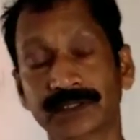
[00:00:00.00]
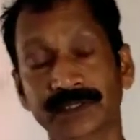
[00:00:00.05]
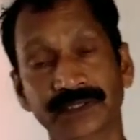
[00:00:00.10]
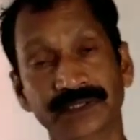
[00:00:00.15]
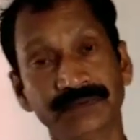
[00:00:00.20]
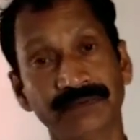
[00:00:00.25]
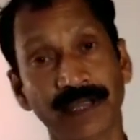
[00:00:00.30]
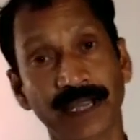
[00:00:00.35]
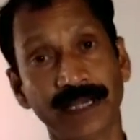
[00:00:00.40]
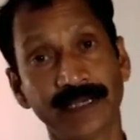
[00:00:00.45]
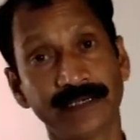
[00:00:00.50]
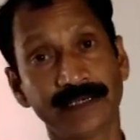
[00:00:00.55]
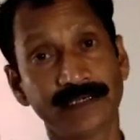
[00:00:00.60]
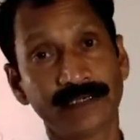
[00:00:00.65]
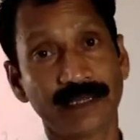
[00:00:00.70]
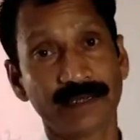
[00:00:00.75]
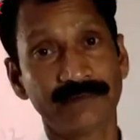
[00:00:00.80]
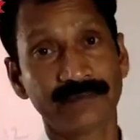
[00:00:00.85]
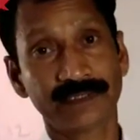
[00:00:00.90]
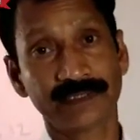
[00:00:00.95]
divided
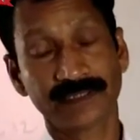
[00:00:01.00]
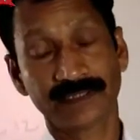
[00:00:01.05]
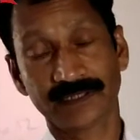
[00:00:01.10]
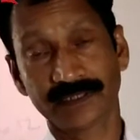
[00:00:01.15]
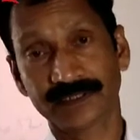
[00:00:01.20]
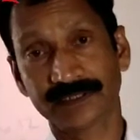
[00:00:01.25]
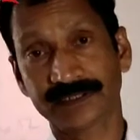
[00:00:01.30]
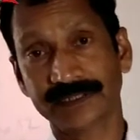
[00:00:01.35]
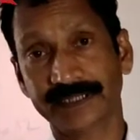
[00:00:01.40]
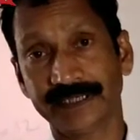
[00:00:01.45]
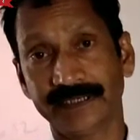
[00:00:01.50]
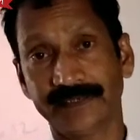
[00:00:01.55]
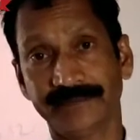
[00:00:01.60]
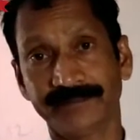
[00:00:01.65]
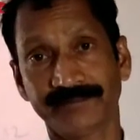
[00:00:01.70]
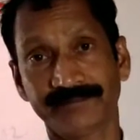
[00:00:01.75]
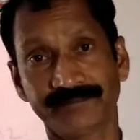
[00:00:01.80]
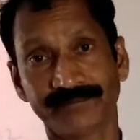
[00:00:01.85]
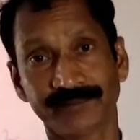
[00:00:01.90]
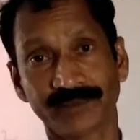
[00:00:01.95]
our country.
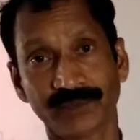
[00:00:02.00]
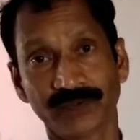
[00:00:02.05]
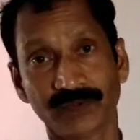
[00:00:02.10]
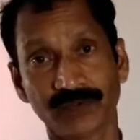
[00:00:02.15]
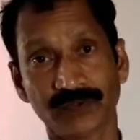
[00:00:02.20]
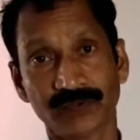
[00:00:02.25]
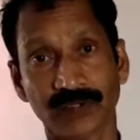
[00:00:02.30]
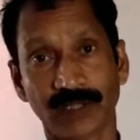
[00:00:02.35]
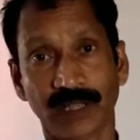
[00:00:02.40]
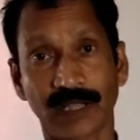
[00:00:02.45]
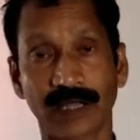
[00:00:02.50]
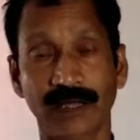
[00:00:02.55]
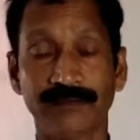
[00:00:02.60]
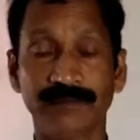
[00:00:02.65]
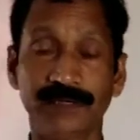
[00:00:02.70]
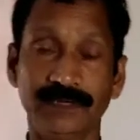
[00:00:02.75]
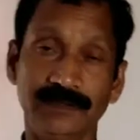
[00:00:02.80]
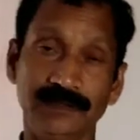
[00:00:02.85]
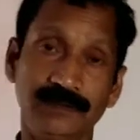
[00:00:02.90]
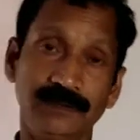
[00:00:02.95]

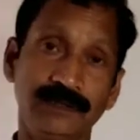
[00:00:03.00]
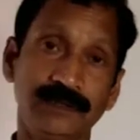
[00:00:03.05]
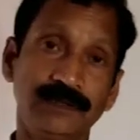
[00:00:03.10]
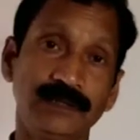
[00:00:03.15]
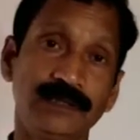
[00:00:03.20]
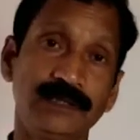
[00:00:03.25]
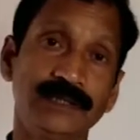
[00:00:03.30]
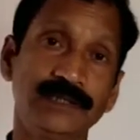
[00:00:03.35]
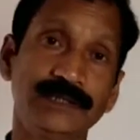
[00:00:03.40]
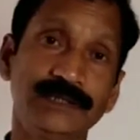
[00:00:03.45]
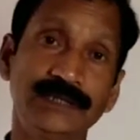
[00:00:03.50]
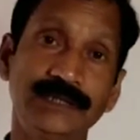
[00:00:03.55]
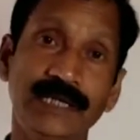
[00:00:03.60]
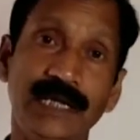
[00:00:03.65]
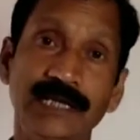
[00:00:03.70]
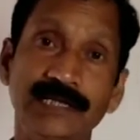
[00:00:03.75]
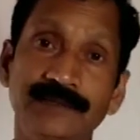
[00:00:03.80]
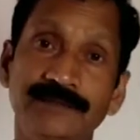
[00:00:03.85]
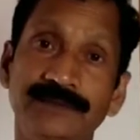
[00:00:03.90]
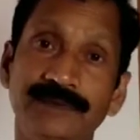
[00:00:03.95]
Our country
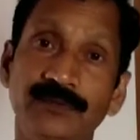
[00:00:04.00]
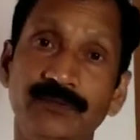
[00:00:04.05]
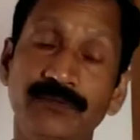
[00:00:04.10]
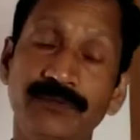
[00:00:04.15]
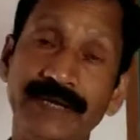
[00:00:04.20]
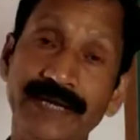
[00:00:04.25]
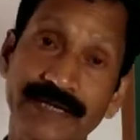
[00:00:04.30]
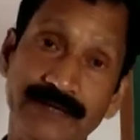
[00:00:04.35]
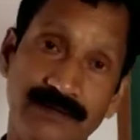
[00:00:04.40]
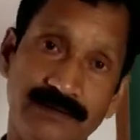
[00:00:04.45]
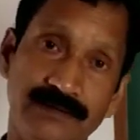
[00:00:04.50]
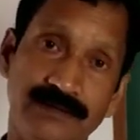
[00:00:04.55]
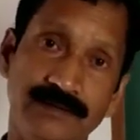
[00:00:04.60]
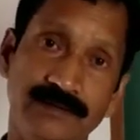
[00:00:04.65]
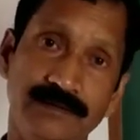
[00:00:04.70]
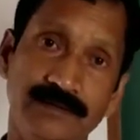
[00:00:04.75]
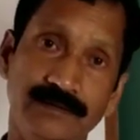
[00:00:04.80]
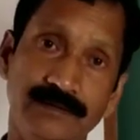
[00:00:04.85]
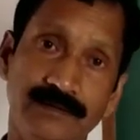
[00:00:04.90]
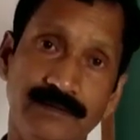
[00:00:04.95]
has been weak
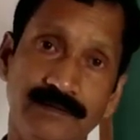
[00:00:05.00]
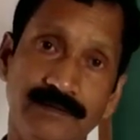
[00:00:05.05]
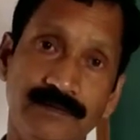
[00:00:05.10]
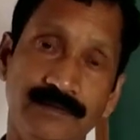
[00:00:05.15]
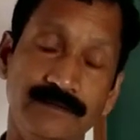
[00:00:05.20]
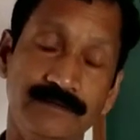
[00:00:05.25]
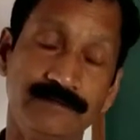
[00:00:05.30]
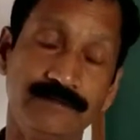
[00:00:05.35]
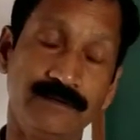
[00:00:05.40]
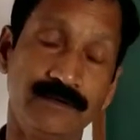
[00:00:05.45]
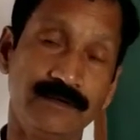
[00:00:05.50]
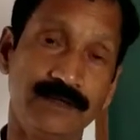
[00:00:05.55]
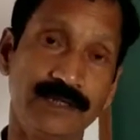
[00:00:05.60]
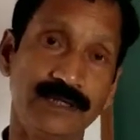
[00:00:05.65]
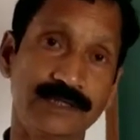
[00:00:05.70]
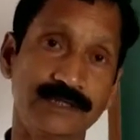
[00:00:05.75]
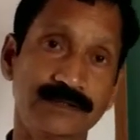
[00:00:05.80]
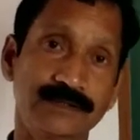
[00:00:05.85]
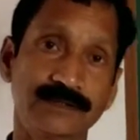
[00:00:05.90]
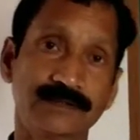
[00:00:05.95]
for
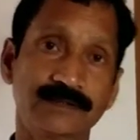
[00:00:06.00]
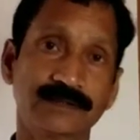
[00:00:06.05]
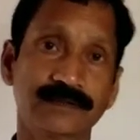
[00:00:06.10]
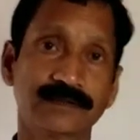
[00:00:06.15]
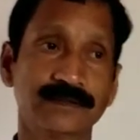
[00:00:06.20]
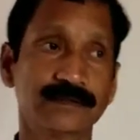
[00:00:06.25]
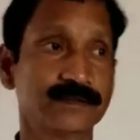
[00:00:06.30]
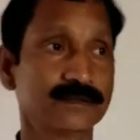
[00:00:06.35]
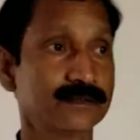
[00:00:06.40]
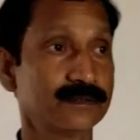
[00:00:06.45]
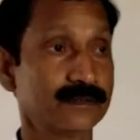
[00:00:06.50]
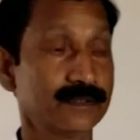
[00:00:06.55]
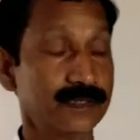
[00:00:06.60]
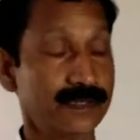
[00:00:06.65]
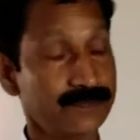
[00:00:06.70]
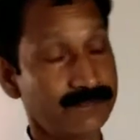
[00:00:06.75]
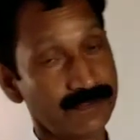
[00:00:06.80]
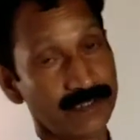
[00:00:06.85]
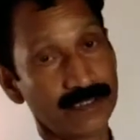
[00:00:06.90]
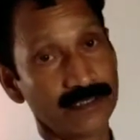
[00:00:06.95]
this
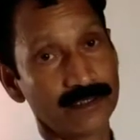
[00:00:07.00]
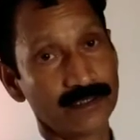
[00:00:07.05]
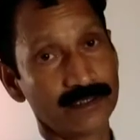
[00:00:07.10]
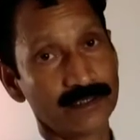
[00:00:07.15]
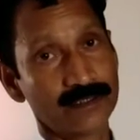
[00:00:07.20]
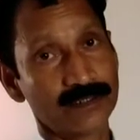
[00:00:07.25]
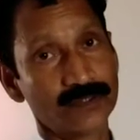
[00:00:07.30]
evil.